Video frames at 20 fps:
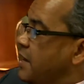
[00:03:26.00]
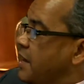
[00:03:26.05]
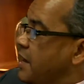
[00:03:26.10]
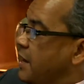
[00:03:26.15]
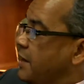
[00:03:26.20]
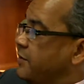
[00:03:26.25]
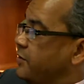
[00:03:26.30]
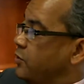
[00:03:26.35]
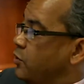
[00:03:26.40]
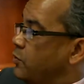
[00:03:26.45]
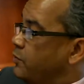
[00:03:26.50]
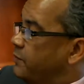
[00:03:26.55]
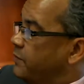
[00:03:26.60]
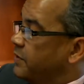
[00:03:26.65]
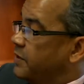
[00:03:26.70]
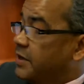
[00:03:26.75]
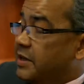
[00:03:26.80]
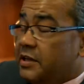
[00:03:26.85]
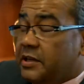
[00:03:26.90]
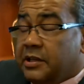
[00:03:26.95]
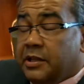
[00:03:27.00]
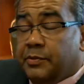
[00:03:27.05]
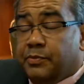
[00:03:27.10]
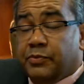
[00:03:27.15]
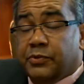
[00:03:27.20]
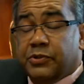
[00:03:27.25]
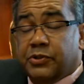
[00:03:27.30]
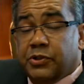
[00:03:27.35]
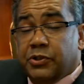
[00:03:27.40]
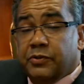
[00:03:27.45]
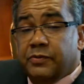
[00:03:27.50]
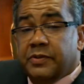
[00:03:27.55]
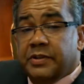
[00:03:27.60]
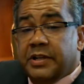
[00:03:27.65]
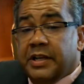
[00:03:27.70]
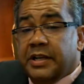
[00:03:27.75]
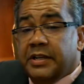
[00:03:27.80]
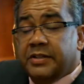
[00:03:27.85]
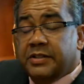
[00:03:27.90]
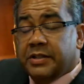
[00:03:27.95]
And don't forget lip
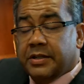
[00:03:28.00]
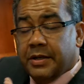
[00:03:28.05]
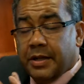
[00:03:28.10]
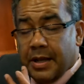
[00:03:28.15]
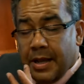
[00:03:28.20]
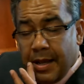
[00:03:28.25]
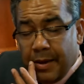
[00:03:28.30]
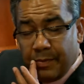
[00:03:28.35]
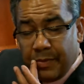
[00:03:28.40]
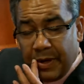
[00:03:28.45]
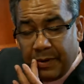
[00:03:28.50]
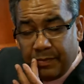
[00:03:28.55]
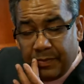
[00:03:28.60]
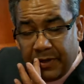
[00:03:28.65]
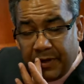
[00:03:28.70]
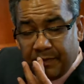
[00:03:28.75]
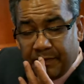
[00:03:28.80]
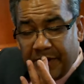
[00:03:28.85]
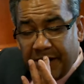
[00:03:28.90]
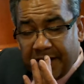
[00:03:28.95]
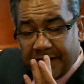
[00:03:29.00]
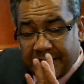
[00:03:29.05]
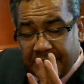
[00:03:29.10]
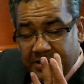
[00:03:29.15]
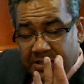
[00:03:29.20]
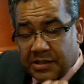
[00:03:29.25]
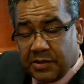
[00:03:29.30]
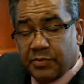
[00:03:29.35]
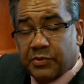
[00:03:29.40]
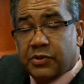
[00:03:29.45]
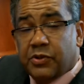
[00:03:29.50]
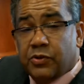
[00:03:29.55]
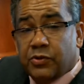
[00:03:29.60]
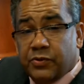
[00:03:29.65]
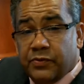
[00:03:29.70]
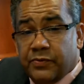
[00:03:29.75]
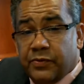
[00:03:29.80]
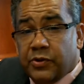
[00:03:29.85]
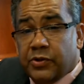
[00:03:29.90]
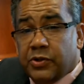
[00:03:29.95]
rejuvenation by minimizing some of those
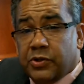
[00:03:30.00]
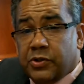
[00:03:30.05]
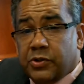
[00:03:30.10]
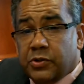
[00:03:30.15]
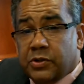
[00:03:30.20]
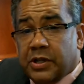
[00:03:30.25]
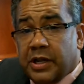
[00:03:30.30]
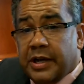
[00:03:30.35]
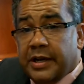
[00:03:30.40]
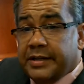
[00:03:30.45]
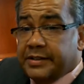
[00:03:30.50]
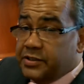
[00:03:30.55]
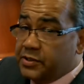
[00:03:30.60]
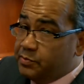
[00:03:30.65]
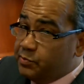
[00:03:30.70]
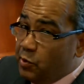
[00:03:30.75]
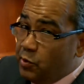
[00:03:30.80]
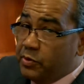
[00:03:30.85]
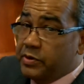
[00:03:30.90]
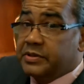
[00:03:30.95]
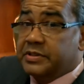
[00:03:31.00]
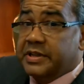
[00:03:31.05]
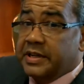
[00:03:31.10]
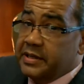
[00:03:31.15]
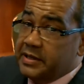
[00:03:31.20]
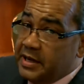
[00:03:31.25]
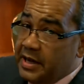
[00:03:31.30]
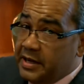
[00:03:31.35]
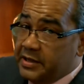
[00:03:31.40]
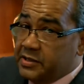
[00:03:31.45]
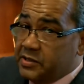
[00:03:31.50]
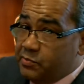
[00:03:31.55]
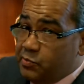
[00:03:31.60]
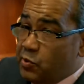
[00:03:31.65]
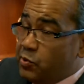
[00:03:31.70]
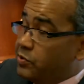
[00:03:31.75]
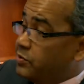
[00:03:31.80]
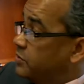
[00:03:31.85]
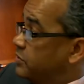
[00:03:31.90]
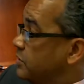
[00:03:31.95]
vertical lines, smokers and
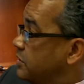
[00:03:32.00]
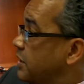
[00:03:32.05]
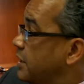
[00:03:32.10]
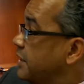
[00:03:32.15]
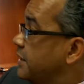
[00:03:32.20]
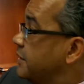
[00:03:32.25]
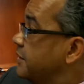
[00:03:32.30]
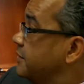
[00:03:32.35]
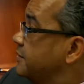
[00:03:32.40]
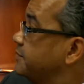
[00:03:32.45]
non-smokers alike.